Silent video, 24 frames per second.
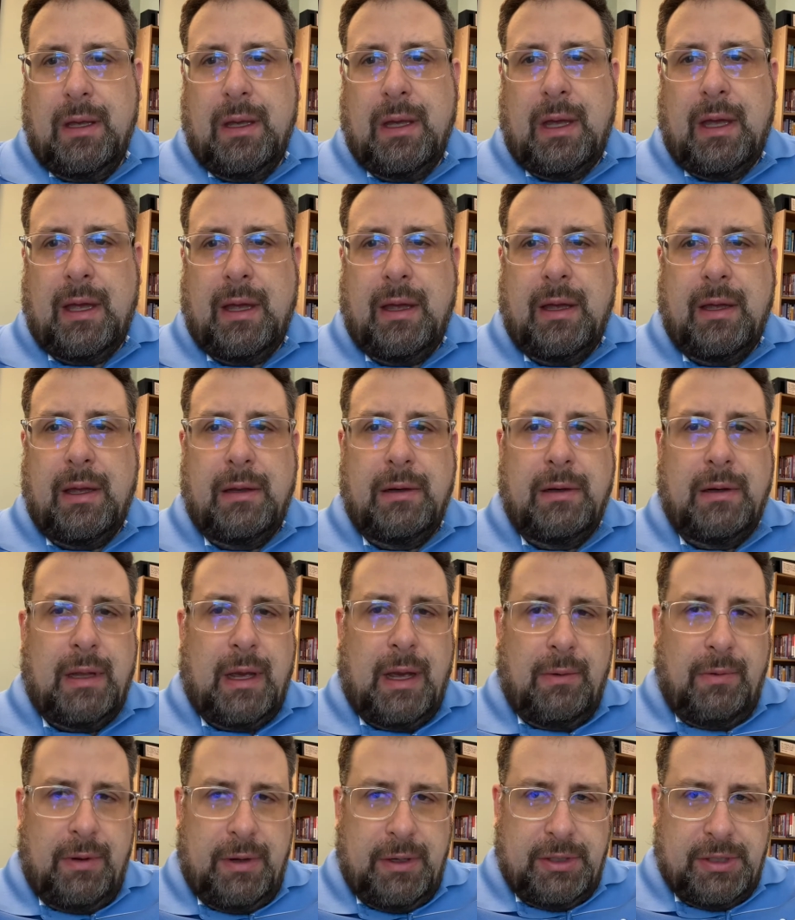and
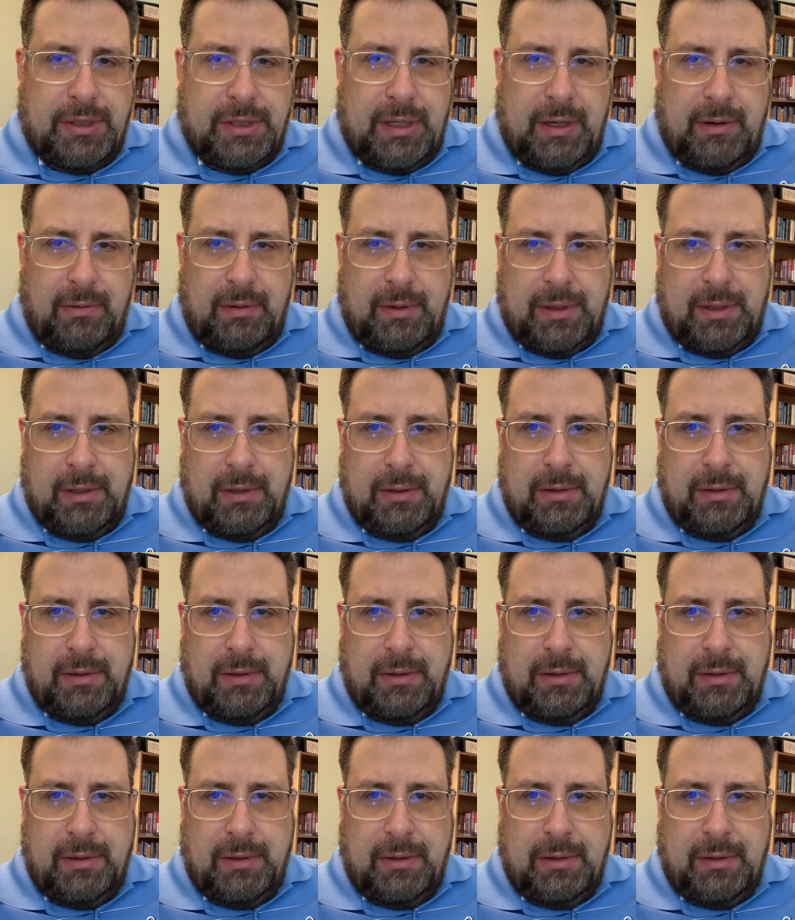I want to share with